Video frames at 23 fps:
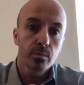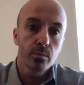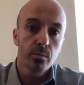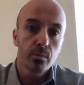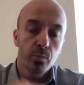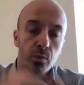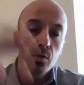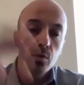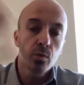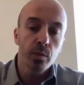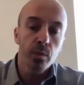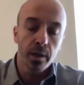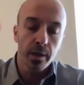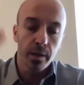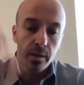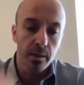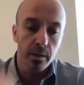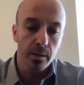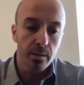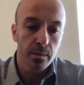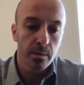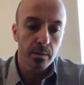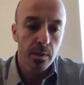bull
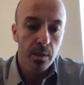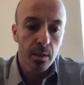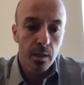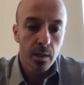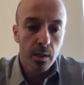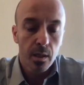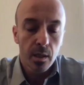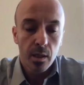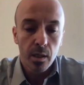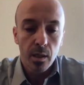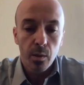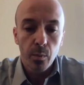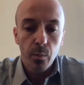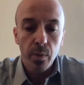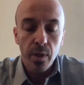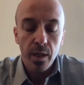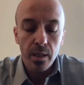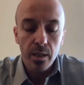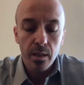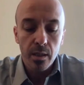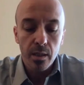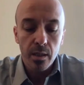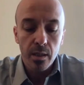market.
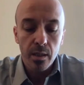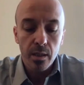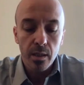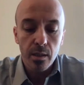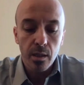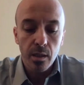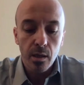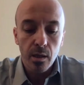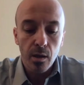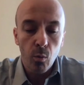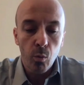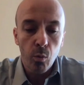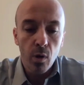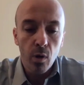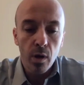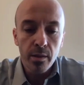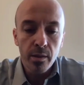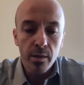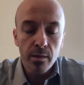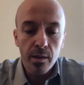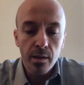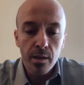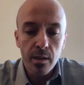But
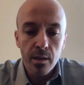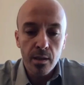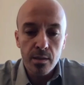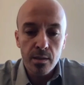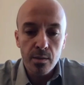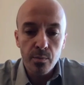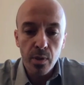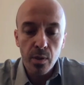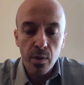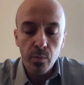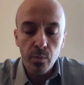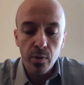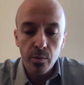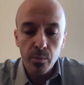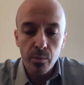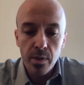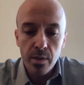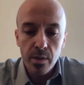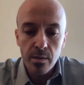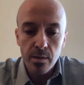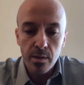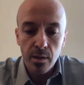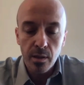one thing is people
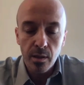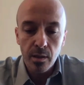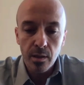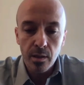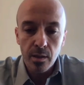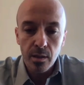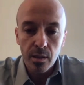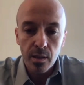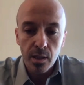missing,